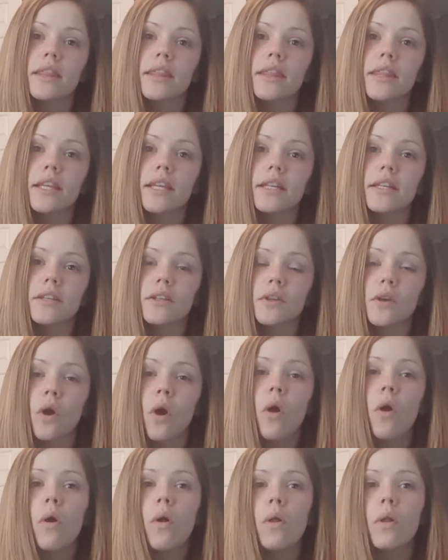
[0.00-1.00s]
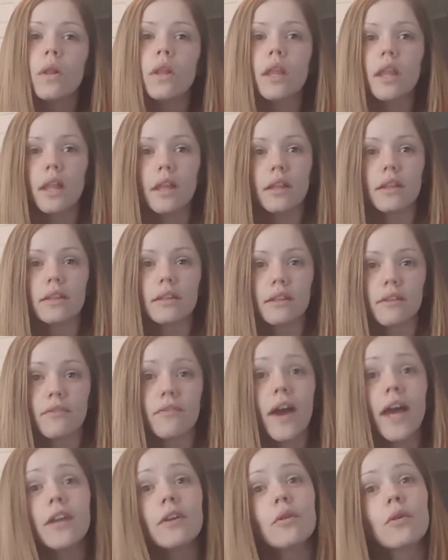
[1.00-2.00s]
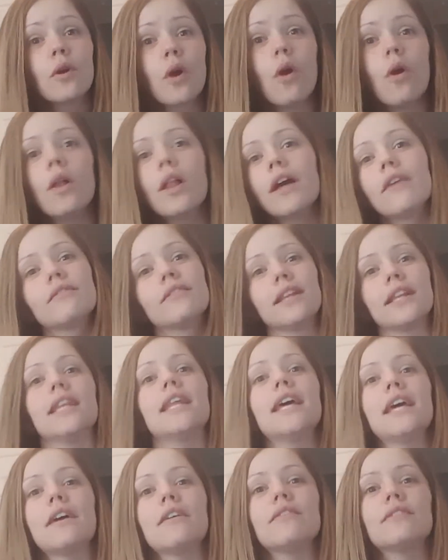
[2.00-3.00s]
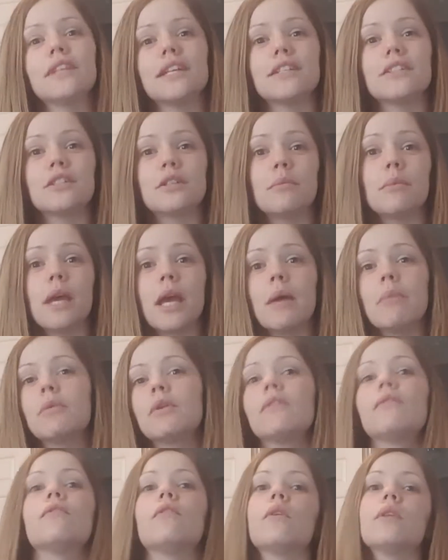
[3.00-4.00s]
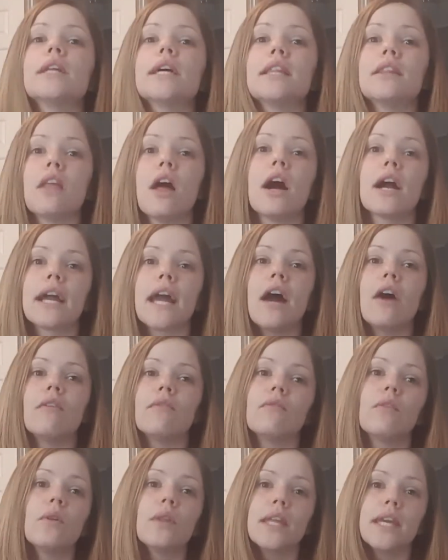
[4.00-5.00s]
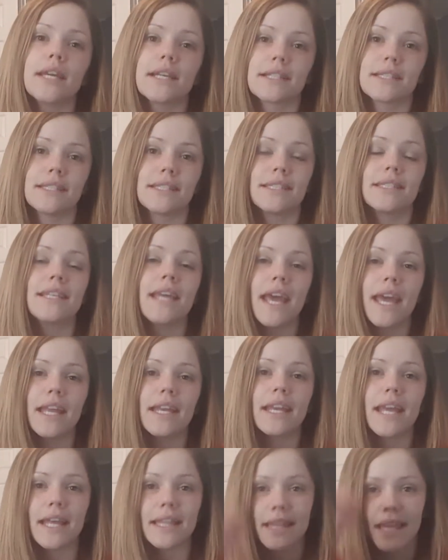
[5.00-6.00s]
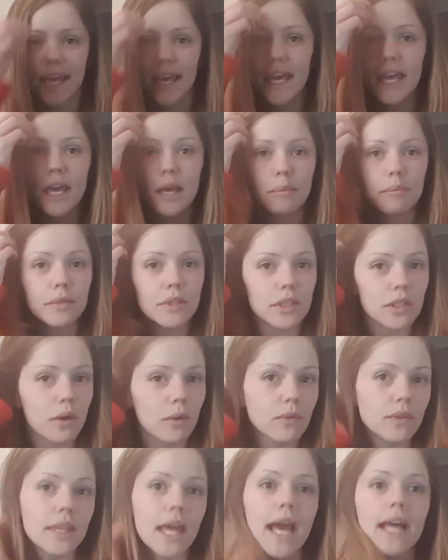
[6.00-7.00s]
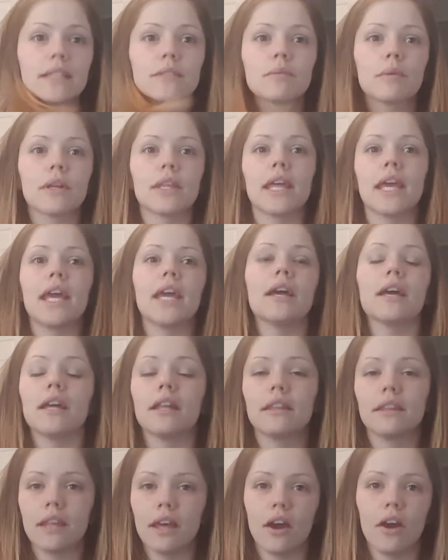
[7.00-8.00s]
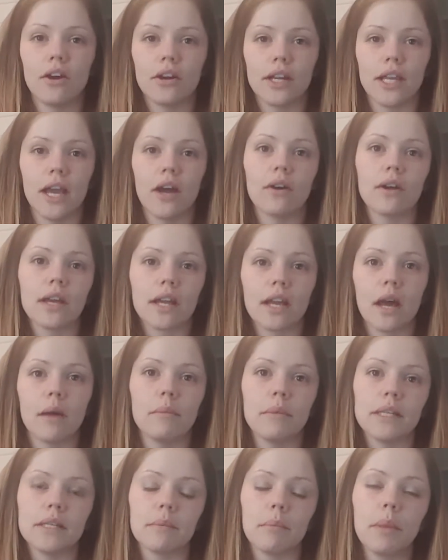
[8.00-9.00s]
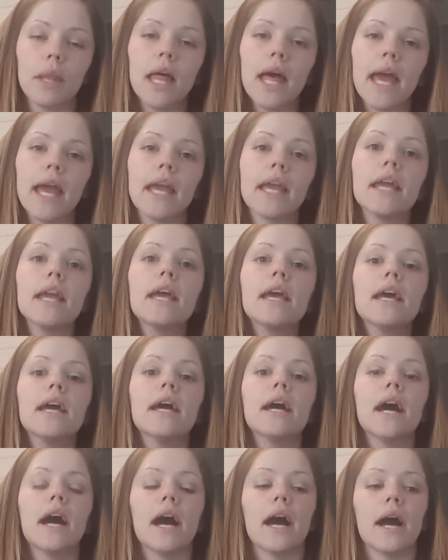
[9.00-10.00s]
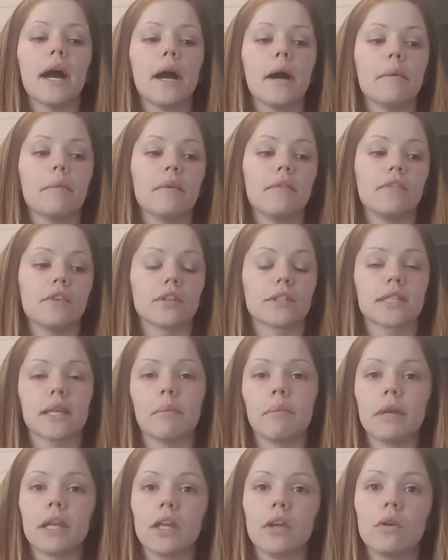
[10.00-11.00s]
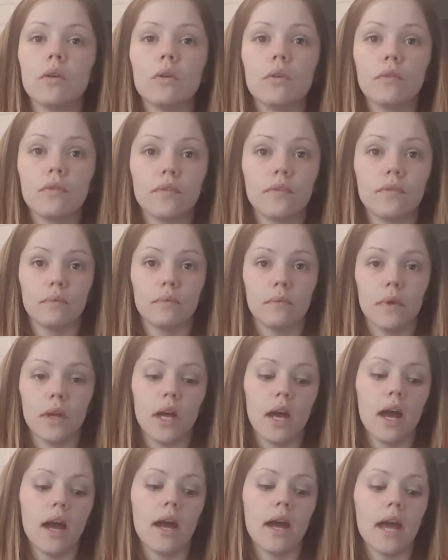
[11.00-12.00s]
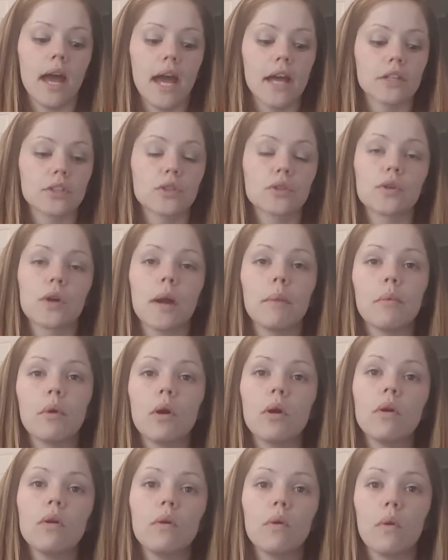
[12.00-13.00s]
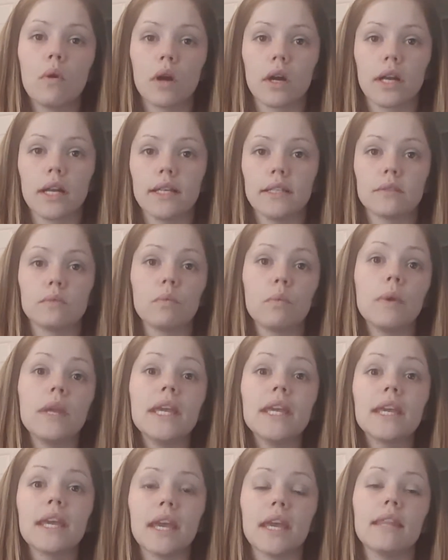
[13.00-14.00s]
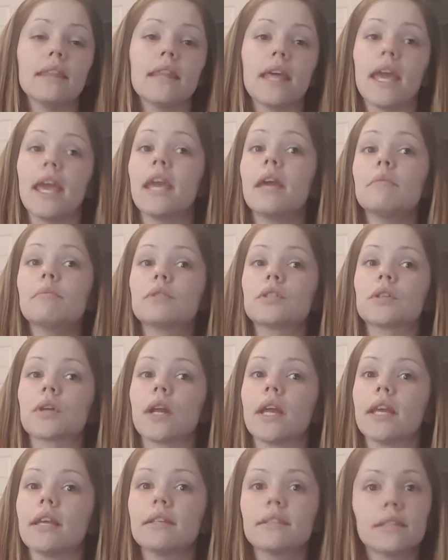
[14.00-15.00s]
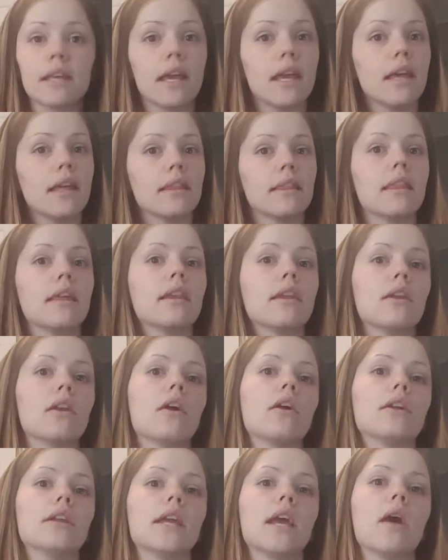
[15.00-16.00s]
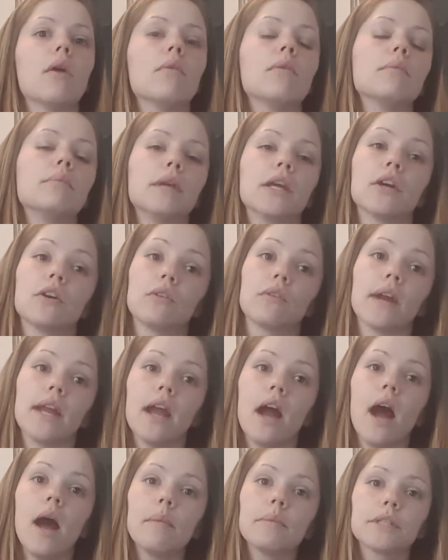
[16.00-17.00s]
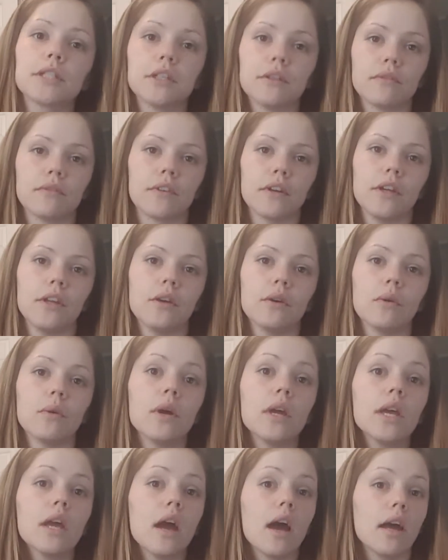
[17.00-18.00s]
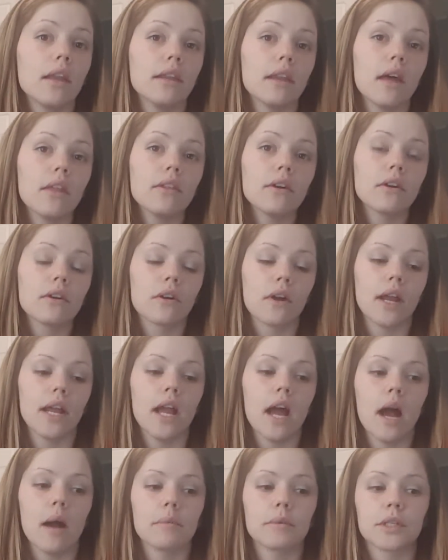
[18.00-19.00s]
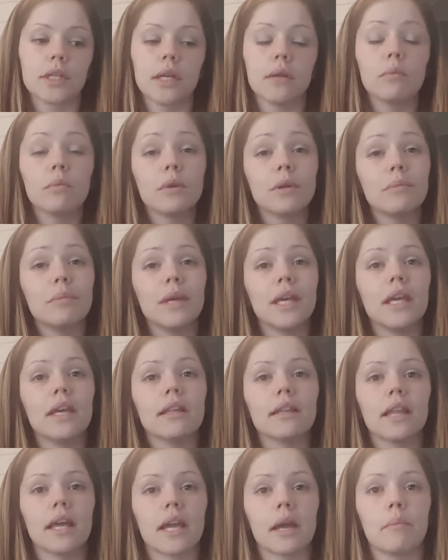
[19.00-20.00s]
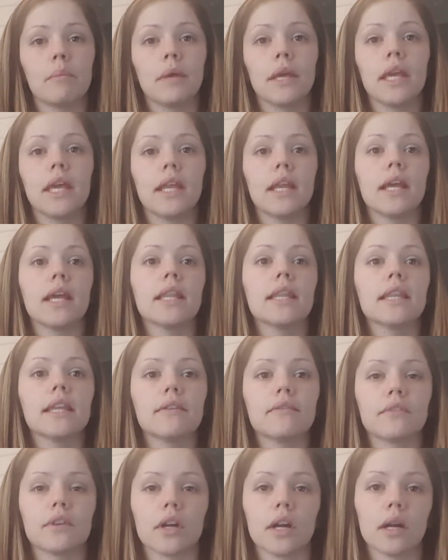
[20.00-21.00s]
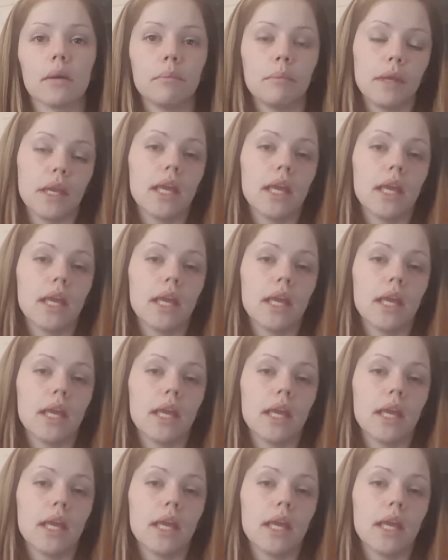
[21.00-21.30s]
the final goal of the lift is to be able to fully lock out, fully extend at the hips. So that's where the RDL can come into play. If you're somebody who has trouble or is weak in the hamstrings, then an RDL will be a great option for you. Another great option would be like a beginning lifter